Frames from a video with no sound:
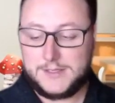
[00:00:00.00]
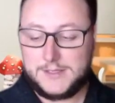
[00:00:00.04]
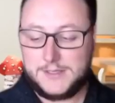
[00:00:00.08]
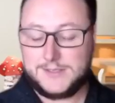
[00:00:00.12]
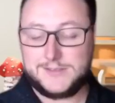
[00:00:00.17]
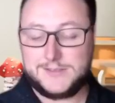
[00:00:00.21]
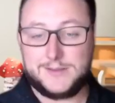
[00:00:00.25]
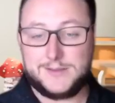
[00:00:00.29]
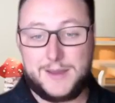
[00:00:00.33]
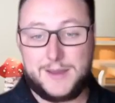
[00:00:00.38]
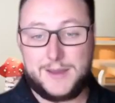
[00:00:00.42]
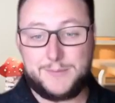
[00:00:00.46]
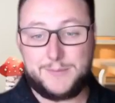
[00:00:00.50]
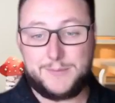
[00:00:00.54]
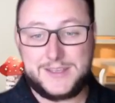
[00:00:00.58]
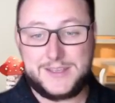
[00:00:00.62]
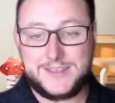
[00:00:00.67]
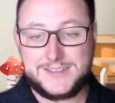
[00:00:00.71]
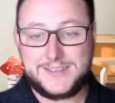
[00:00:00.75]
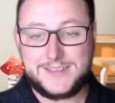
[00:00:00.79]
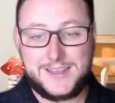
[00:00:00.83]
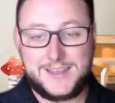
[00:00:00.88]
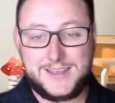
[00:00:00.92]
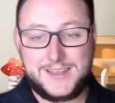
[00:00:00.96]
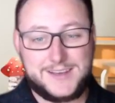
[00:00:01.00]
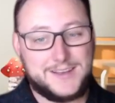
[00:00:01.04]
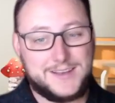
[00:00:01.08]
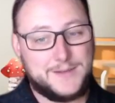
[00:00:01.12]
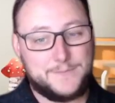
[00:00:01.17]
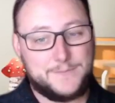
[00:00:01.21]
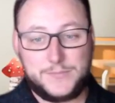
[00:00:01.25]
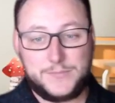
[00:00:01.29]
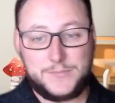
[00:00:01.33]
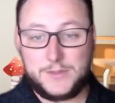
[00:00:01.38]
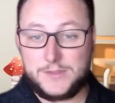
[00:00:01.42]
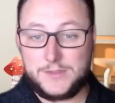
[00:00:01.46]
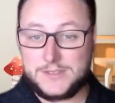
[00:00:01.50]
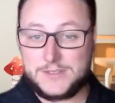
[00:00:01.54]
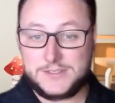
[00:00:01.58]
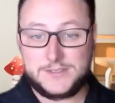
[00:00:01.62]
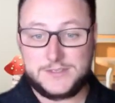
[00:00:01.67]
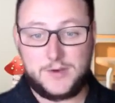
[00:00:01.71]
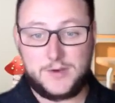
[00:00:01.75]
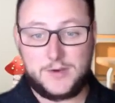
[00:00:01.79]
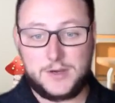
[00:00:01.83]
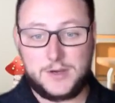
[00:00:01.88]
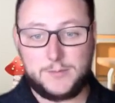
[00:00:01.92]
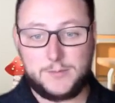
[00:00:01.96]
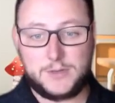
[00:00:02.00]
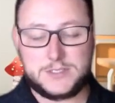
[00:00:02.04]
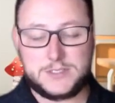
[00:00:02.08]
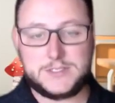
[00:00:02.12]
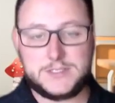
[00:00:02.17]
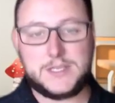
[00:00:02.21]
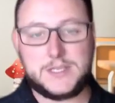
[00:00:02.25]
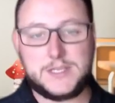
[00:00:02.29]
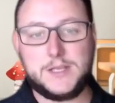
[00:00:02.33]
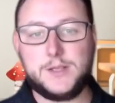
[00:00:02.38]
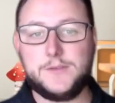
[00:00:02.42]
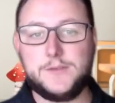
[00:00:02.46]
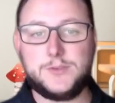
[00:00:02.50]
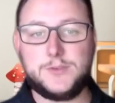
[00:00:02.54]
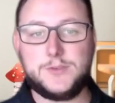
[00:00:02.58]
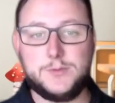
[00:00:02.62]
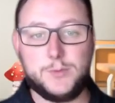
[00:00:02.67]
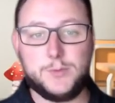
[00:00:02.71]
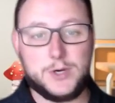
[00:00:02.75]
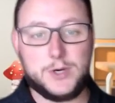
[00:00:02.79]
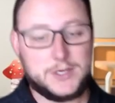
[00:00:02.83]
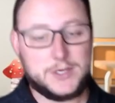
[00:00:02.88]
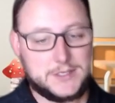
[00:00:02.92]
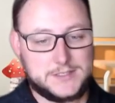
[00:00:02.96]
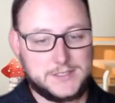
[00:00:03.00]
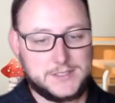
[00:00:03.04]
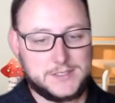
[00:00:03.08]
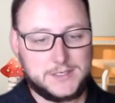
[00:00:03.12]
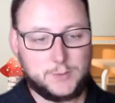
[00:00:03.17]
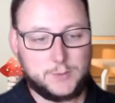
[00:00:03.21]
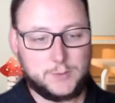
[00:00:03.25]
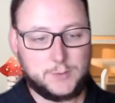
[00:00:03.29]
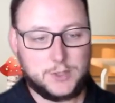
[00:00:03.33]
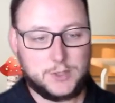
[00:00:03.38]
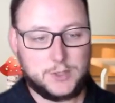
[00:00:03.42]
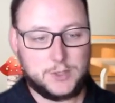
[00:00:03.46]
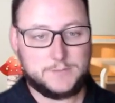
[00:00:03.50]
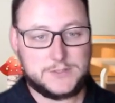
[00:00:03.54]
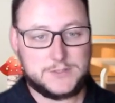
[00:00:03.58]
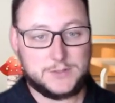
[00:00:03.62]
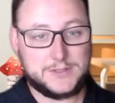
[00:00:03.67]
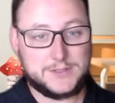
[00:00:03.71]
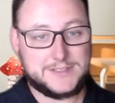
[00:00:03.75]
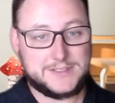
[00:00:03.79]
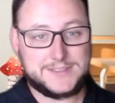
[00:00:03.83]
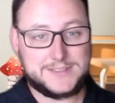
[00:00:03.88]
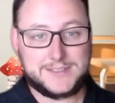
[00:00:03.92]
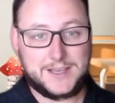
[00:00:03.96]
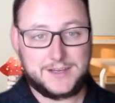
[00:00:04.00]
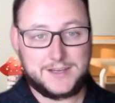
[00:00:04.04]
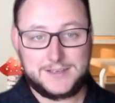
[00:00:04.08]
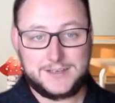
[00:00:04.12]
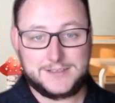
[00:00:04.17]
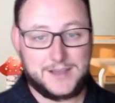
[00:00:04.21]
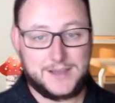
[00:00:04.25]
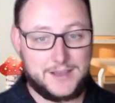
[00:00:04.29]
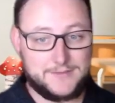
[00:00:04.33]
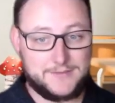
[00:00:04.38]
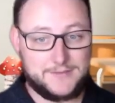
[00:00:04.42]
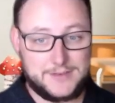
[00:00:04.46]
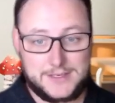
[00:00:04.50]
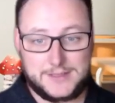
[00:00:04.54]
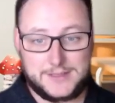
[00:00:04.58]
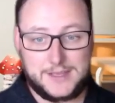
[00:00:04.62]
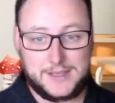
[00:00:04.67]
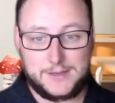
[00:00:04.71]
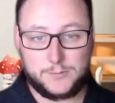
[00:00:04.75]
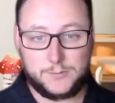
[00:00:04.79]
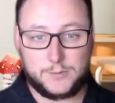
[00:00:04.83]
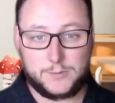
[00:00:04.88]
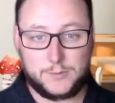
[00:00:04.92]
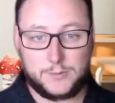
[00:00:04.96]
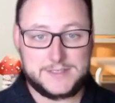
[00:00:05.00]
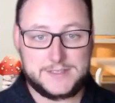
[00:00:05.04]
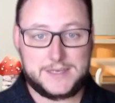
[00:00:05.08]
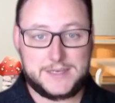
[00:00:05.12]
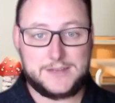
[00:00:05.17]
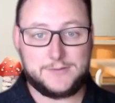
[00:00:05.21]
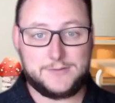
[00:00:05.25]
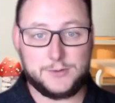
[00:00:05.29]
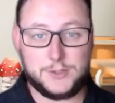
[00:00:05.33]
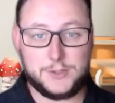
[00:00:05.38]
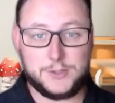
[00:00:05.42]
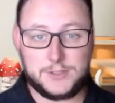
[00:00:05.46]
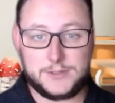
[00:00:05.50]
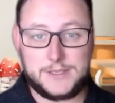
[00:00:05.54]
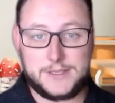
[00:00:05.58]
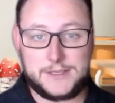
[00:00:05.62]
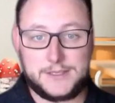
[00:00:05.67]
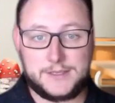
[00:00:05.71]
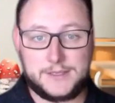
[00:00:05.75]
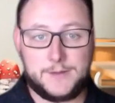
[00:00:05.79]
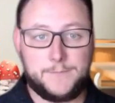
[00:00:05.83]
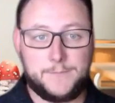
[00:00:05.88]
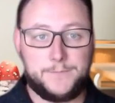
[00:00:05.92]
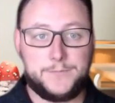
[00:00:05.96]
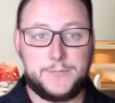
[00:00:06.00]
So that being said, this is very much a tale of two markets anymore. So let's kind of dive into that and what does that even look like?